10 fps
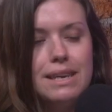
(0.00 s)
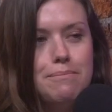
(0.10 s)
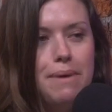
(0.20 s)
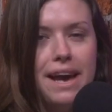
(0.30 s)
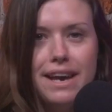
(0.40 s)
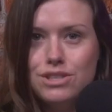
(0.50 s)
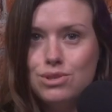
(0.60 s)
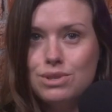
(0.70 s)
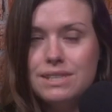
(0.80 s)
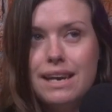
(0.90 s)
compares
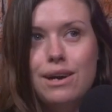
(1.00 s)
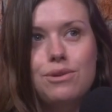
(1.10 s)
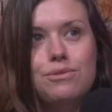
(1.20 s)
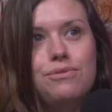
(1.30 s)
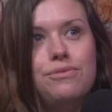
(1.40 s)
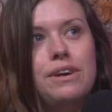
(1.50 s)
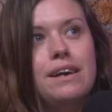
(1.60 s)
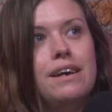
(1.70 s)
yourself